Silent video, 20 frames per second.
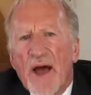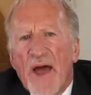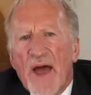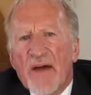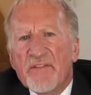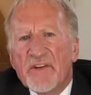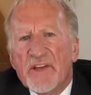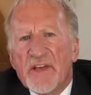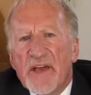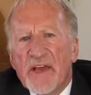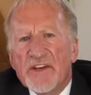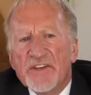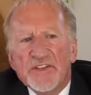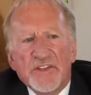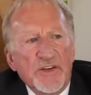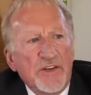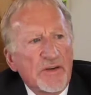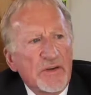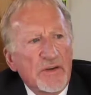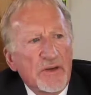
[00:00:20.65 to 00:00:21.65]
My
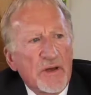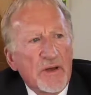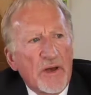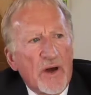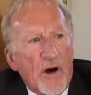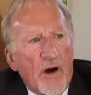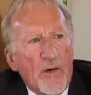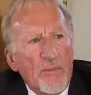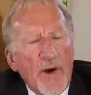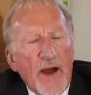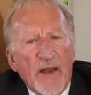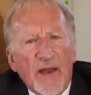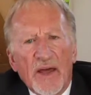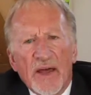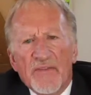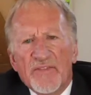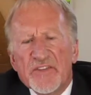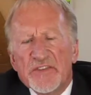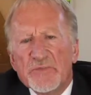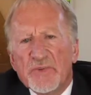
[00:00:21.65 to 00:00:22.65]
avocation and all my
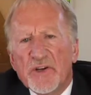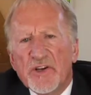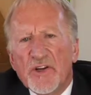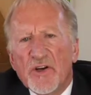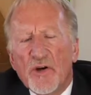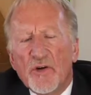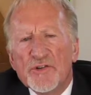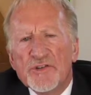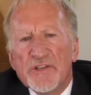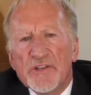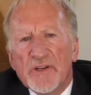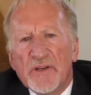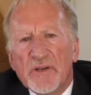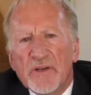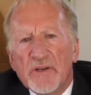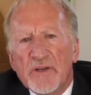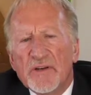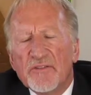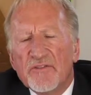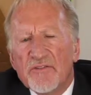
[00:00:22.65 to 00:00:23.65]
life has been coaching.
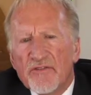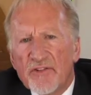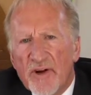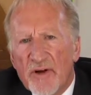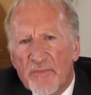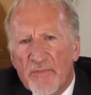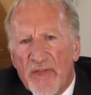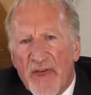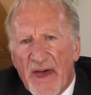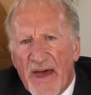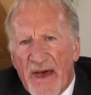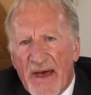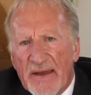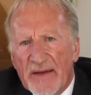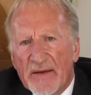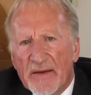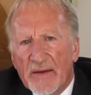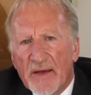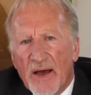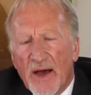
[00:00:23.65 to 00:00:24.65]
And from that,
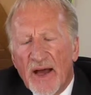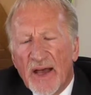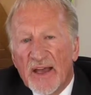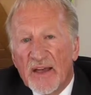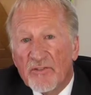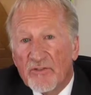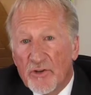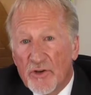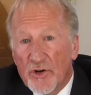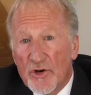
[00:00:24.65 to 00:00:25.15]
I have